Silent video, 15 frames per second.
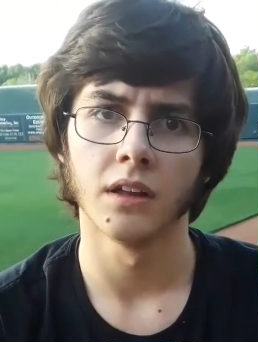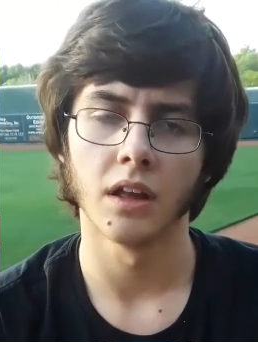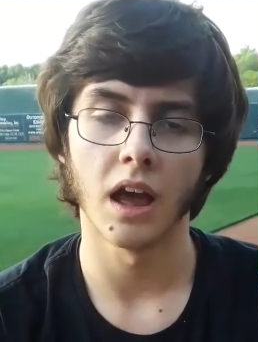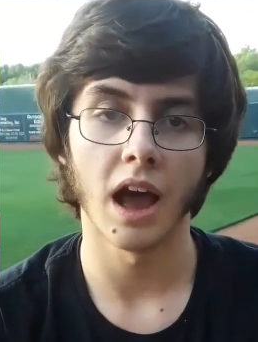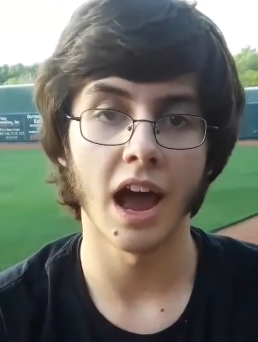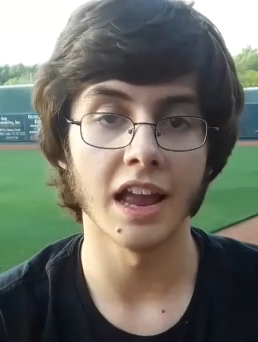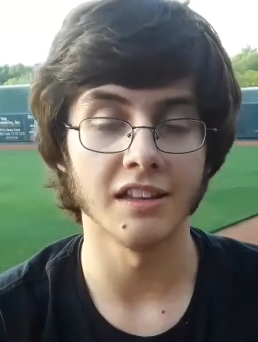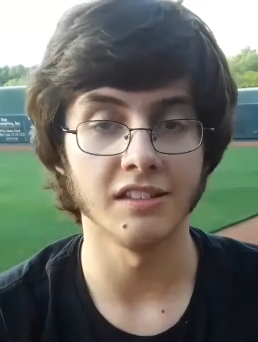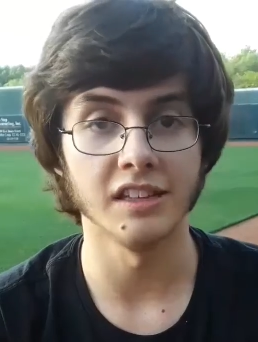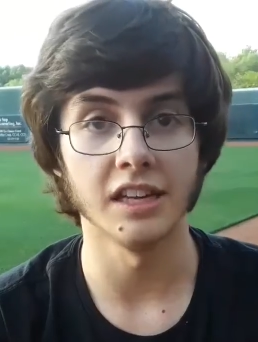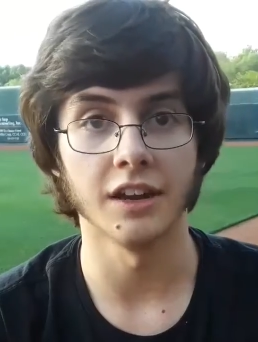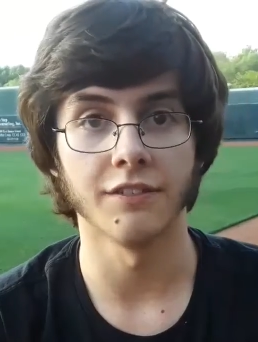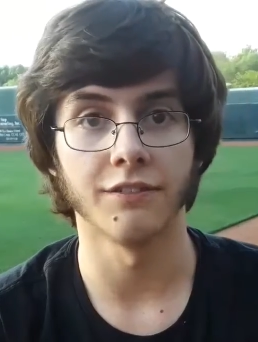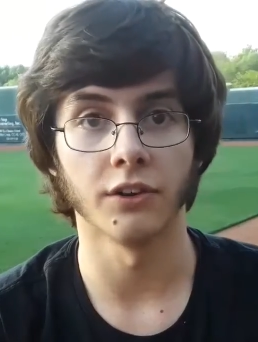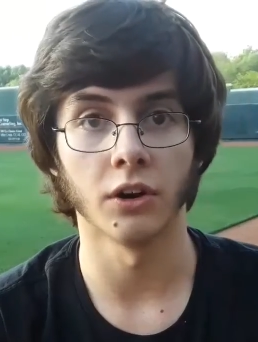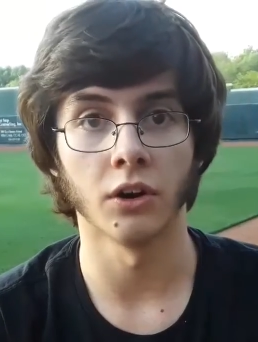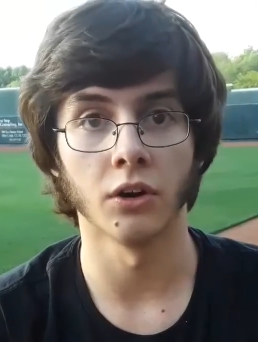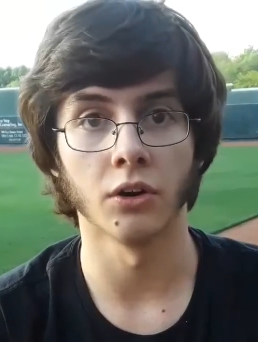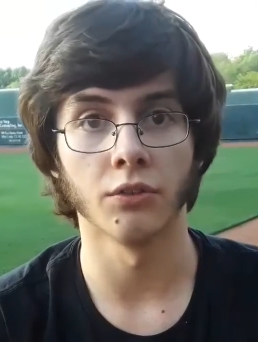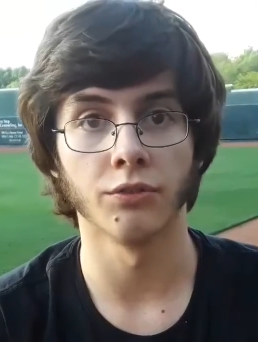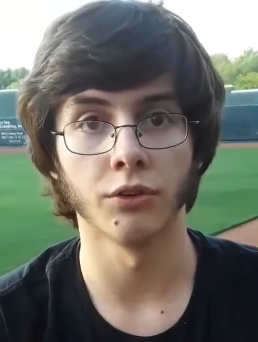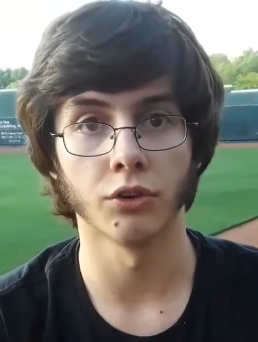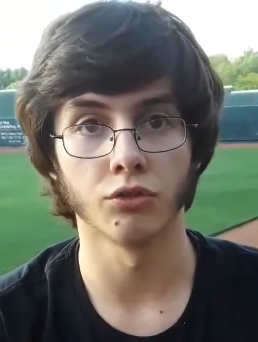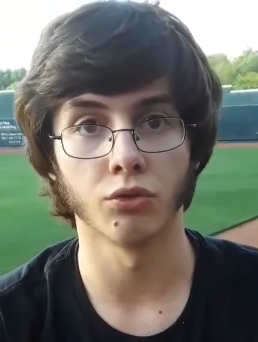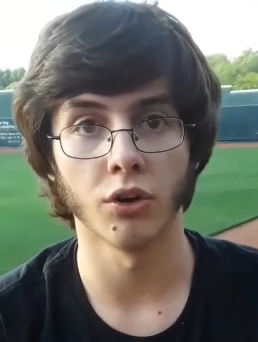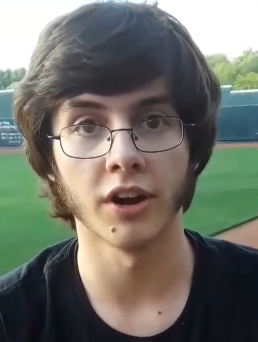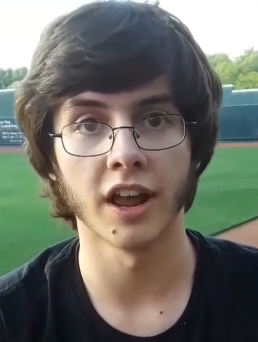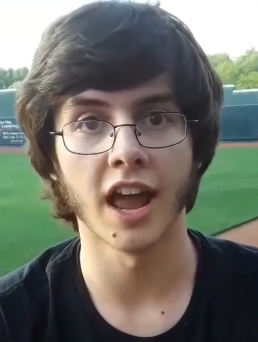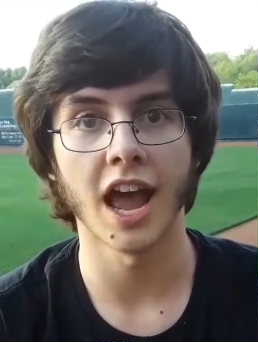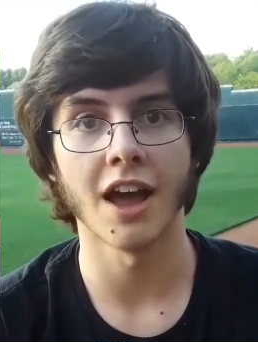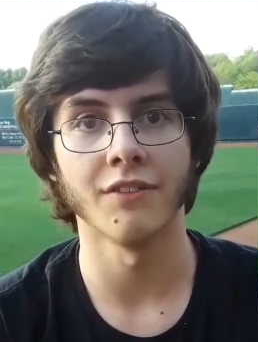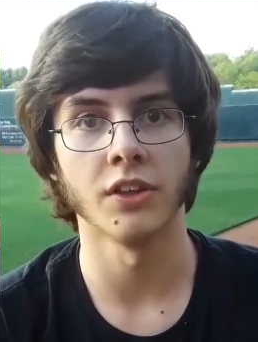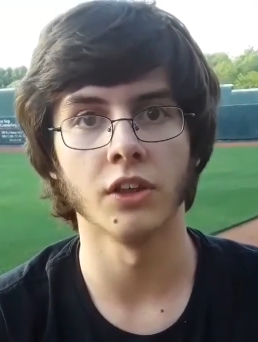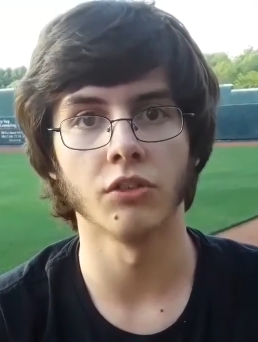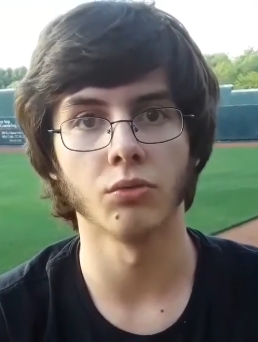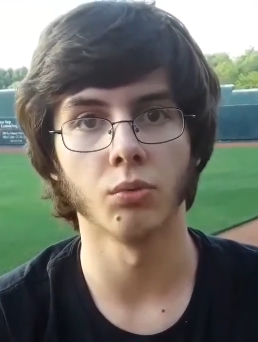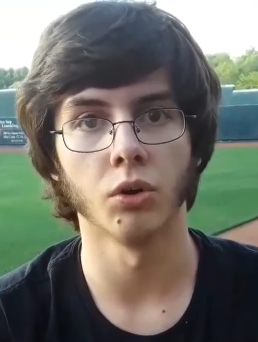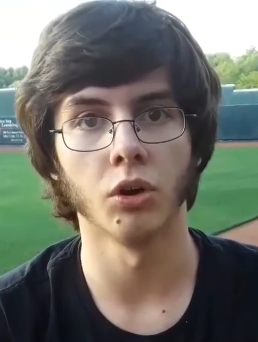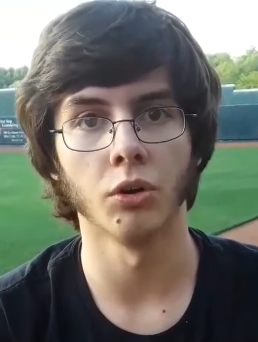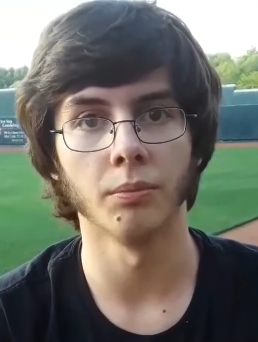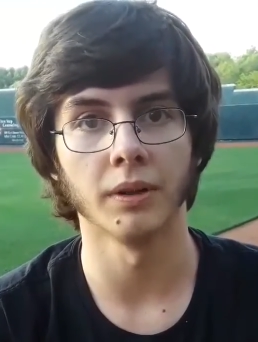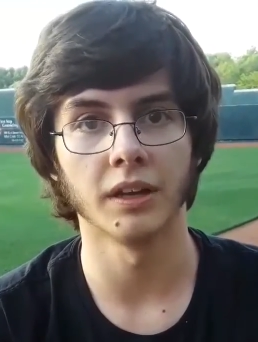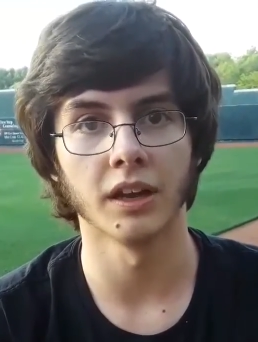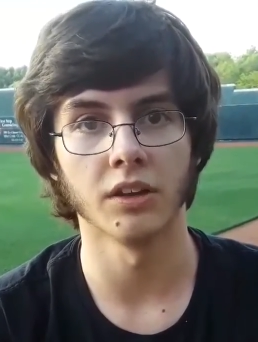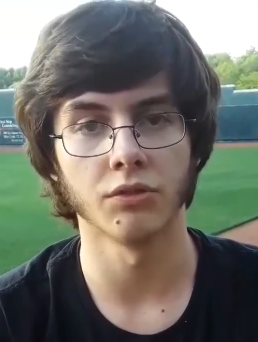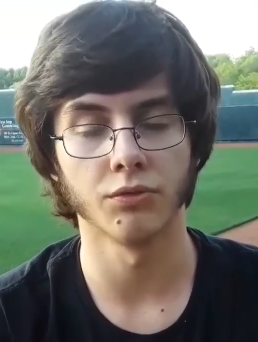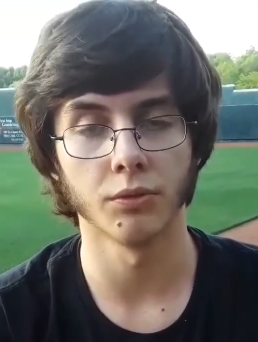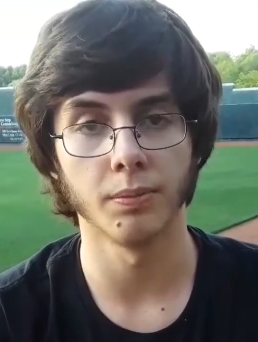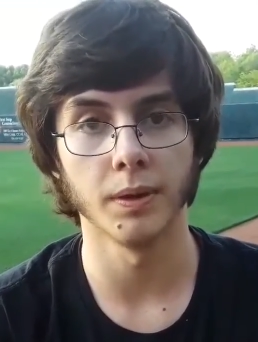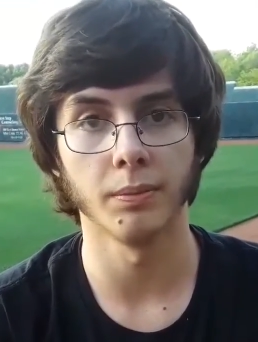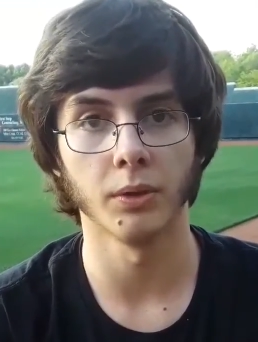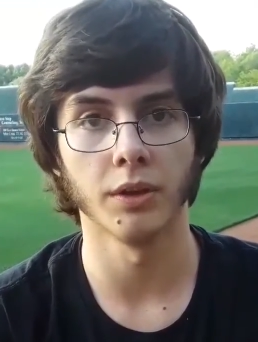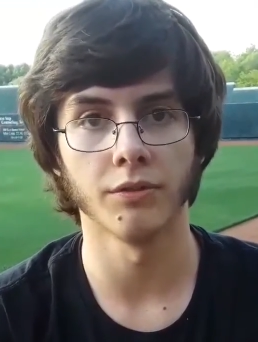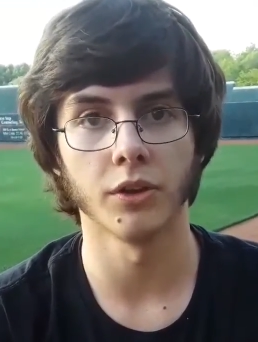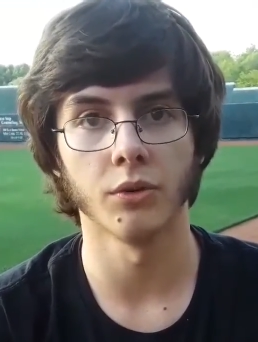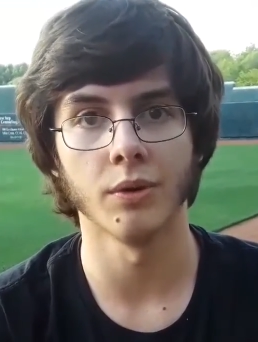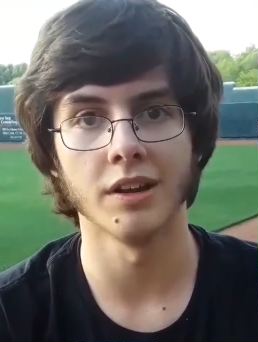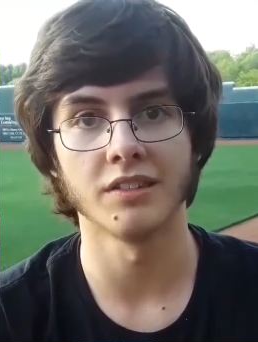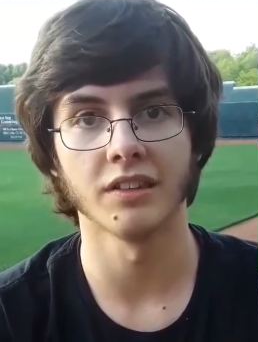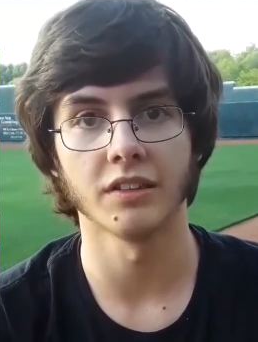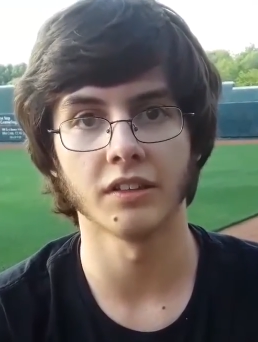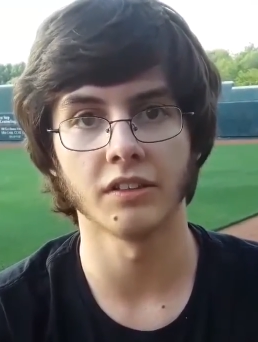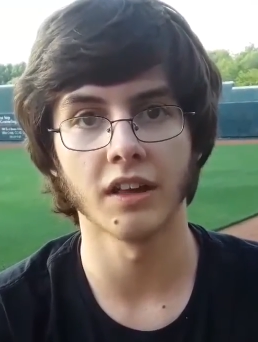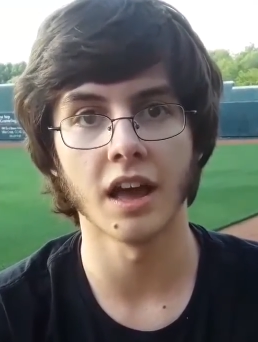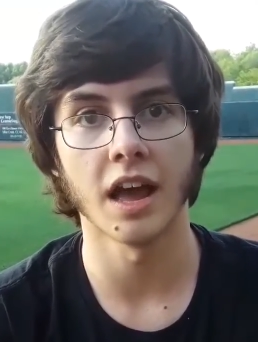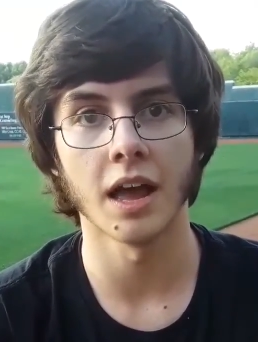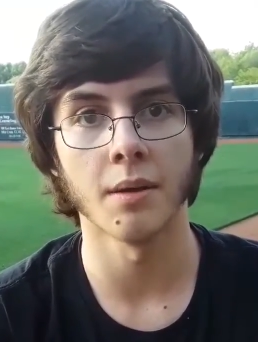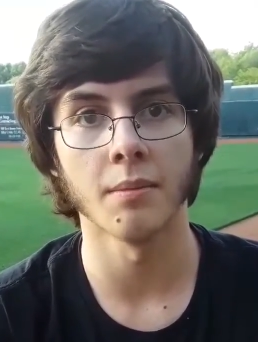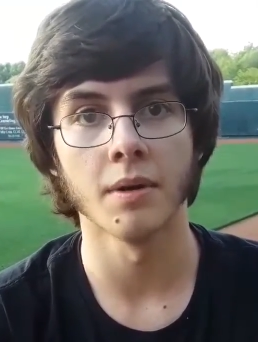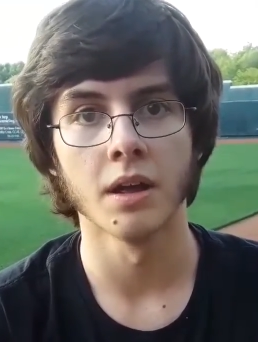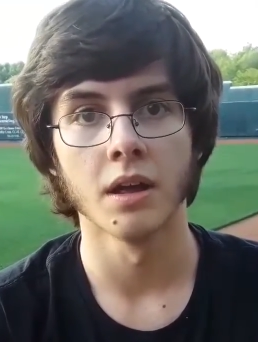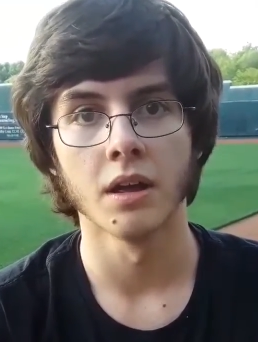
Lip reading: idea for Troy to have in this world, because for people of their race at the time,